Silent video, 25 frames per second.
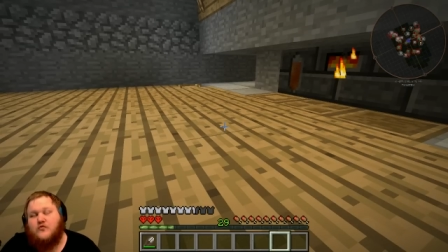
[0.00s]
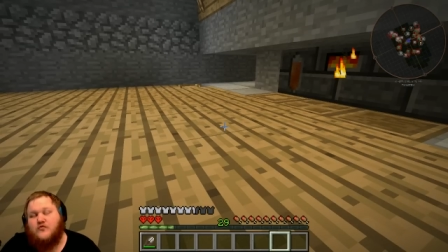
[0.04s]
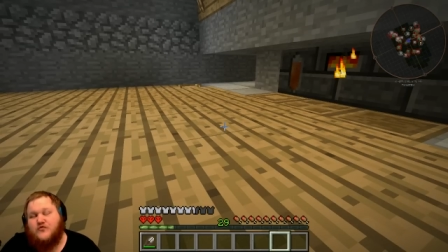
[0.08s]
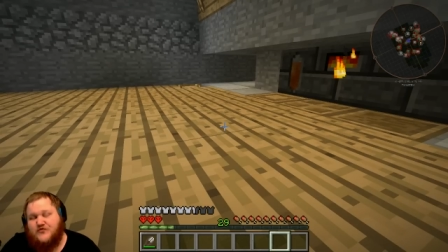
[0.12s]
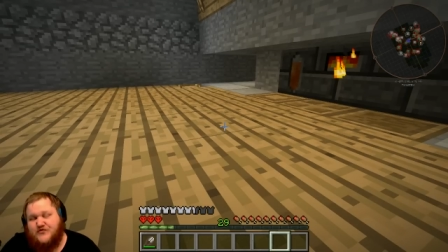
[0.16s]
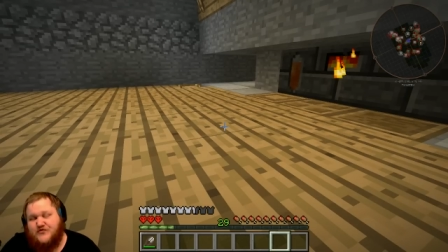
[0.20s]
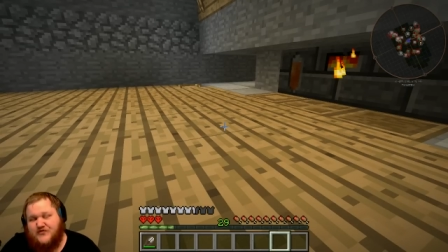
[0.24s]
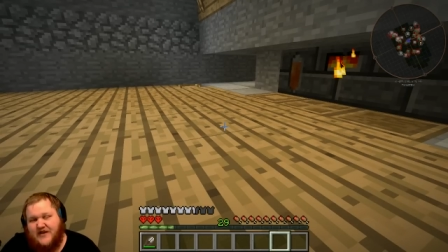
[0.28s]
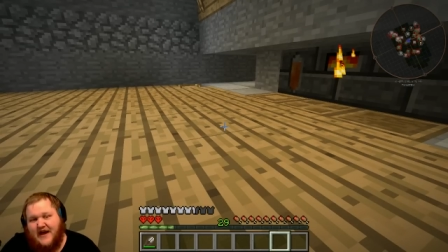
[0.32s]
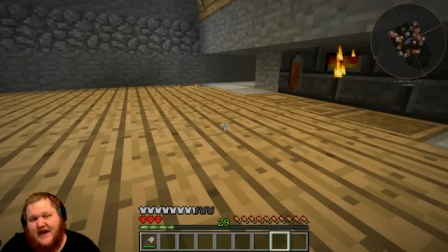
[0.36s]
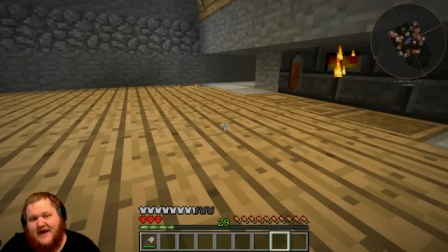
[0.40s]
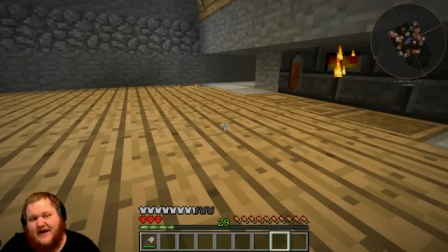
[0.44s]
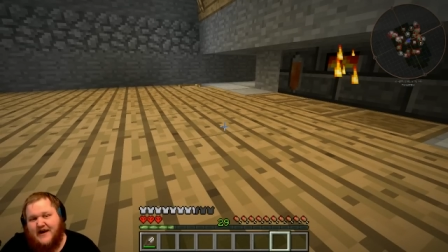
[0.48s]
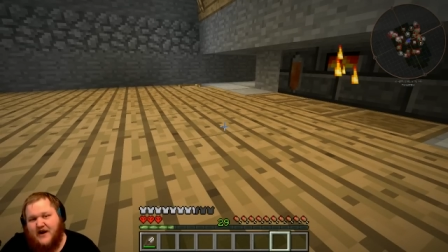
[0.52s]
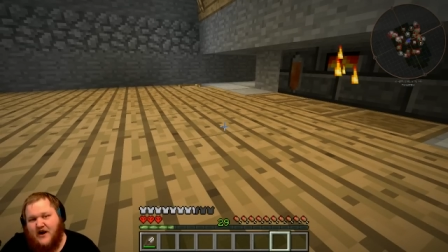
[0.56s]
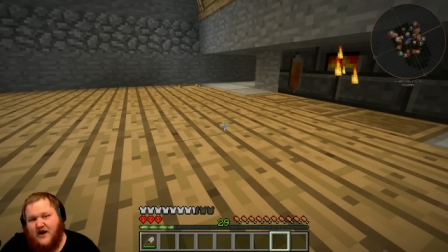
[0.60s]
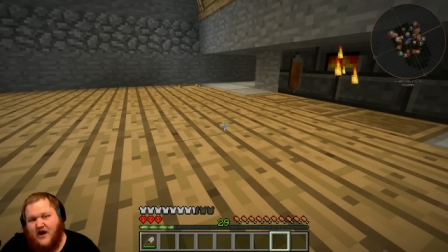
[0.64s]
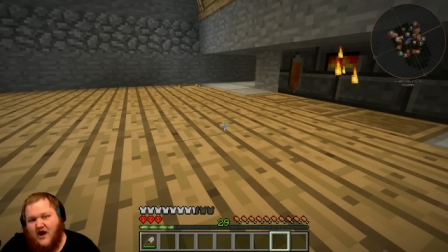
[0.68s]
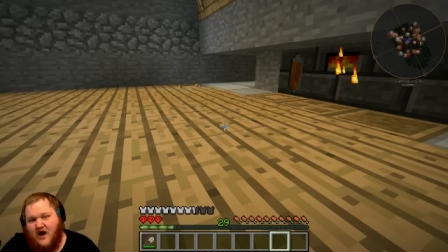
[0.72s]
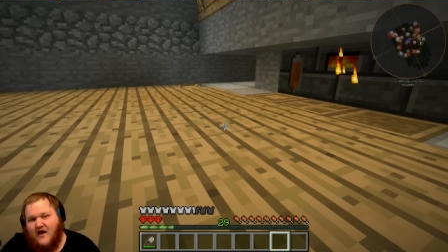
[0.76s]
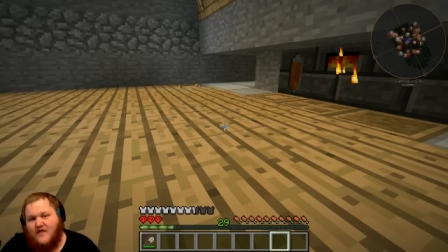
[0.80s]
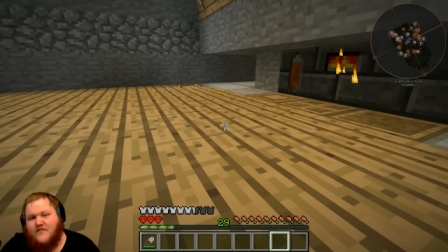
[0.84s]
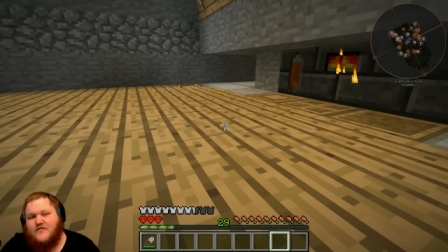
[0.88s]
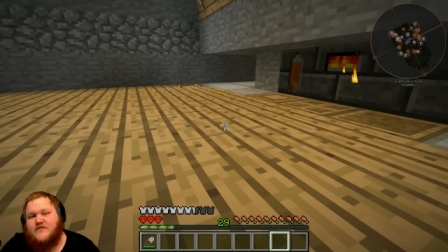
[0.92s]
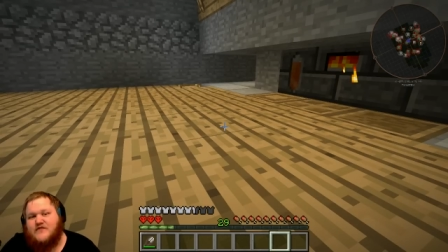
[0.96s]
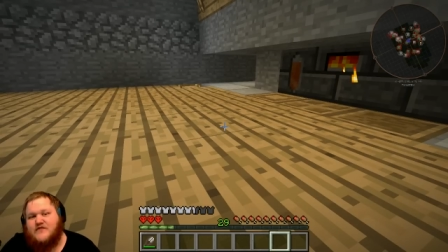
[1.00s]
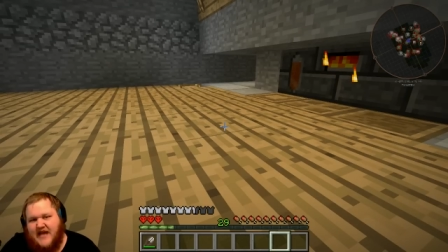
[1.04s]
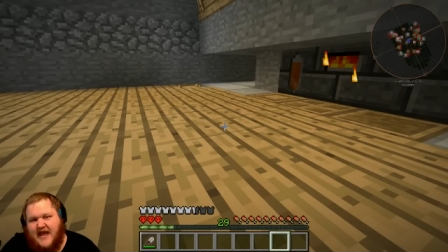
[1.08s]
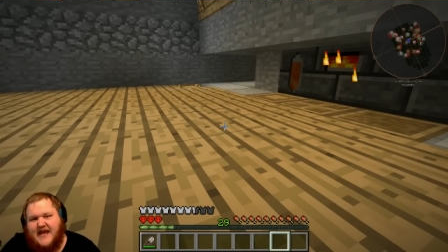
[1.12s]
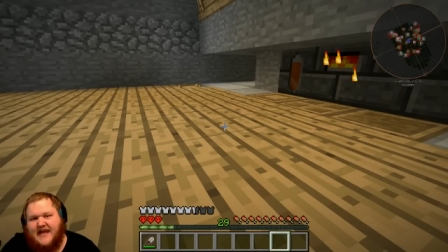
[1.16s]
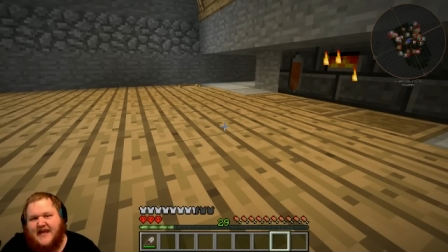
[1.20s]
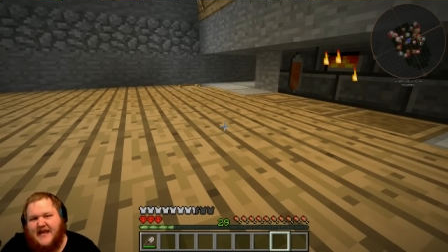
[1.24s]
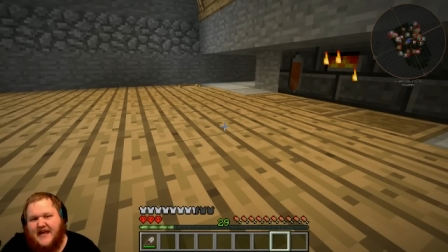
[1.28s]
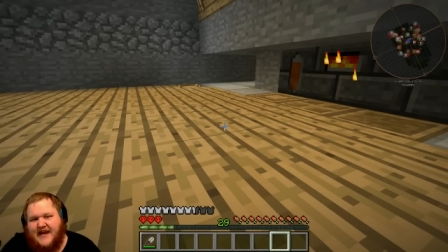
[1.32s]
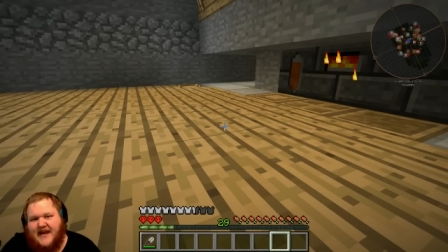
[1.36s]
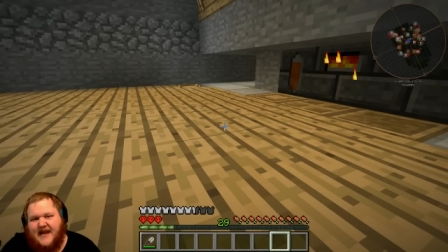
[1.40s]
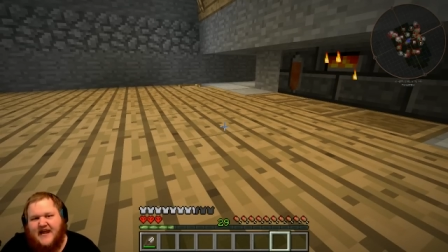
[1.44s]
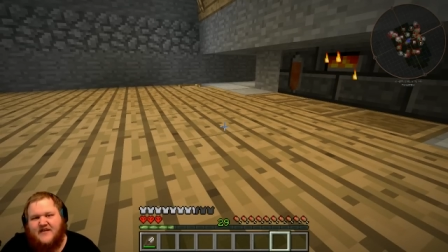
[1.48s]
signing off.
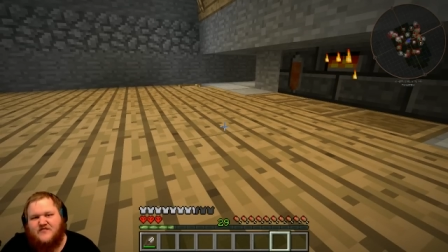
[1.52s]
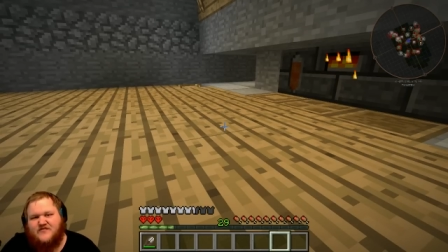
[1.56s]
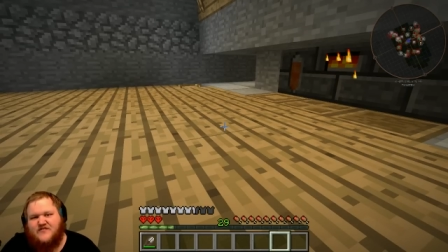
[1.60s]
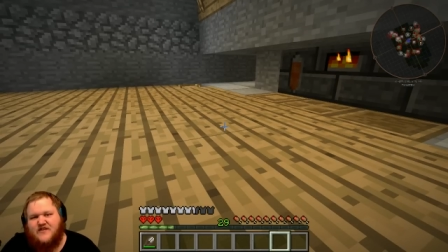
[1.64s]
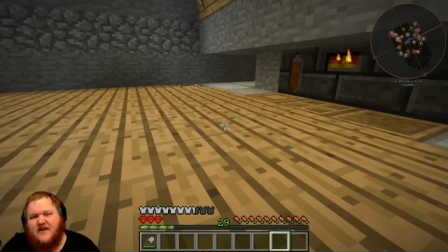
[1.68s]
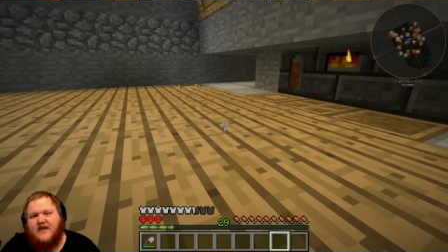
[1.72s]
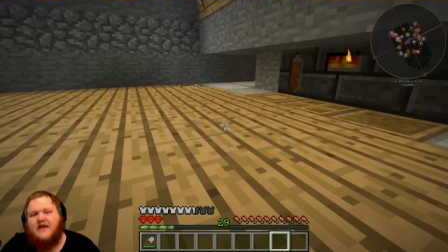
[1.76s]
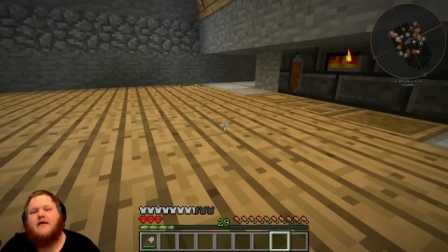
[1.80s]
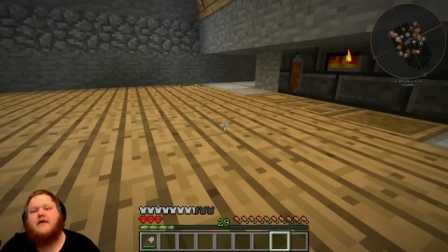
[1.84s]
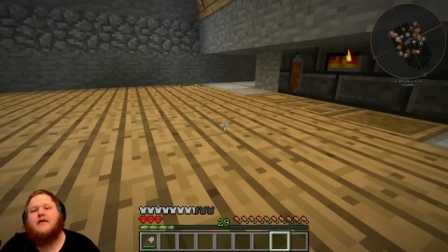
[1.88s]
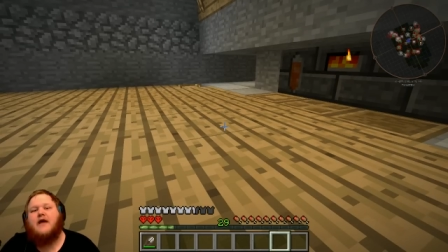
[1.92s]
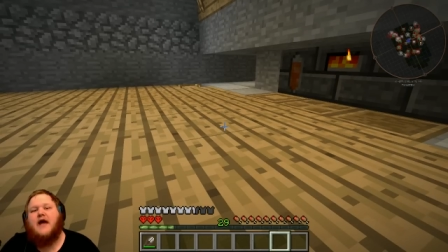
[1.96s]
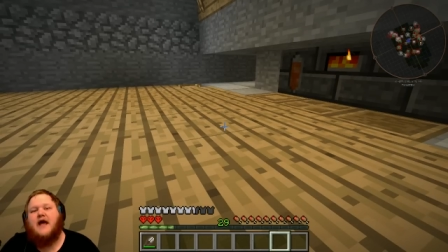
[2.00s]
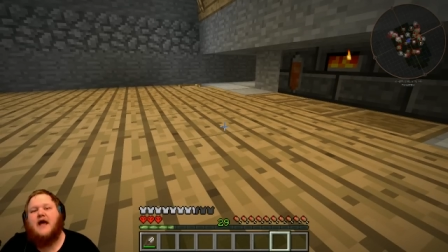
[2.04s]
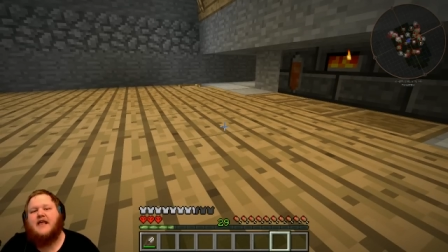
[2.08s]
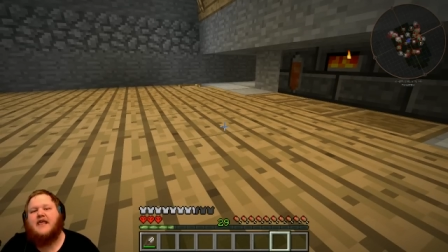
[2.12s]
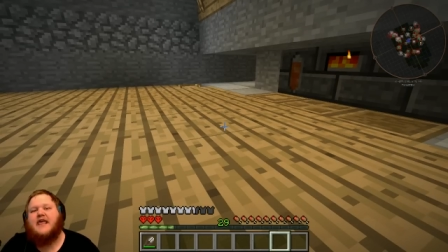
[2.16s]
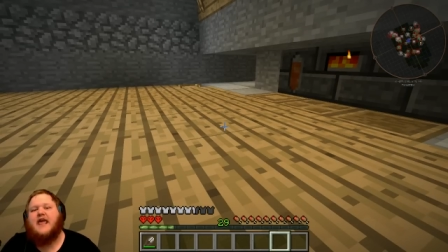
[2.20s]
Take it easy and